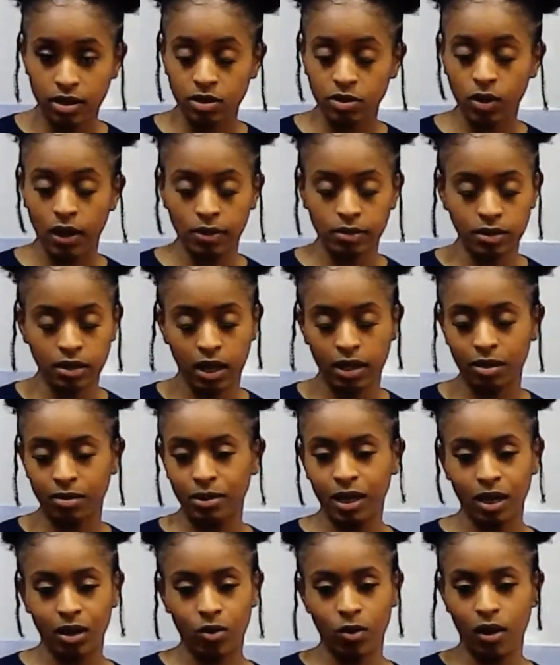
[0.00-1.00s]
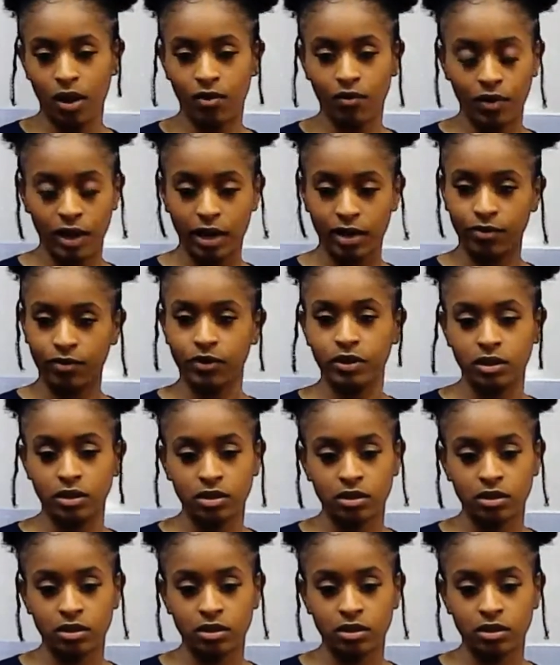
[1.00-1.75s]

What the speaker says: So I was like, I'm not qualified for this.